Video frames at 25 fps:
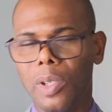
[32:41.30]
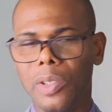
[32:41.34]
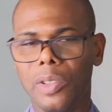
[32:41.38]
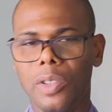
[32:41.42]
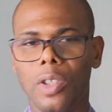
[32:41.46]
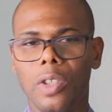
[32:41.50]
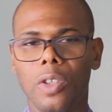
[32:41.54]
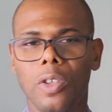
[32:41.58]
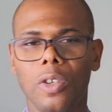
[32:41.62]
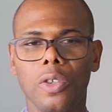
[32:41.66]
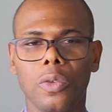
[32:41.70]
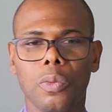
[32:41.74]
what
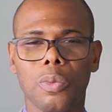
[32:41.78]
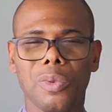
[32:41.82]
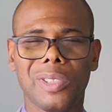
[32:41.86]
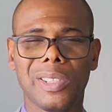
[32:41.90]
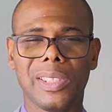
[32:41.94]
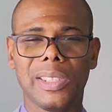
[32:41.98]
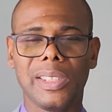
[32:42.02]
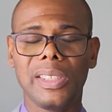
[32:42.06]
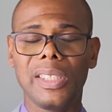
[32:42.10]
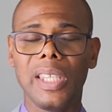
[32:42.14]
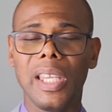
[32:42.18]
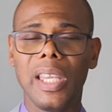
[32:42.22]
the Lord would
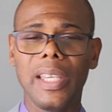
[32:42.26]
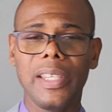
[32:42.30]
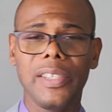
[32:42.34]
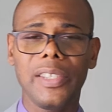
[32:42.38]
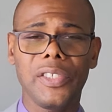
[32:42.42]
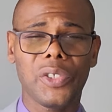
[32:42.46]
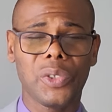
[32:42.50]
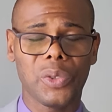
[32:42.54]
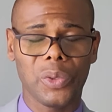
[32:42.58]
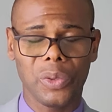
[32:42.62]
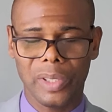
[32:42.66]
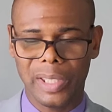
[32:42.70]
say
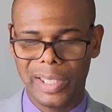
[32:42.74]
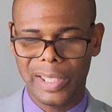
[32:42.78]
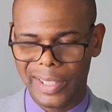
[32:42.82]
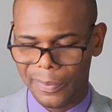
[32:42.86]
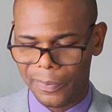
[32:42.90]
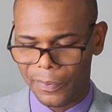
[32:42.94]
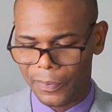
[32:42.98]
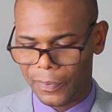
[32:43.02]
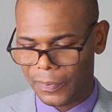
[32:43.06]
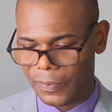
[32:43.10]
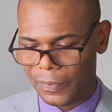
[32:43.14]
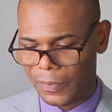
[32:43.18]
to
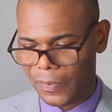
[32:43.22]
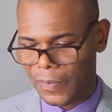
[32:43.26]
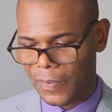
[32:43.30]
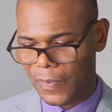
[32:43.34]
him.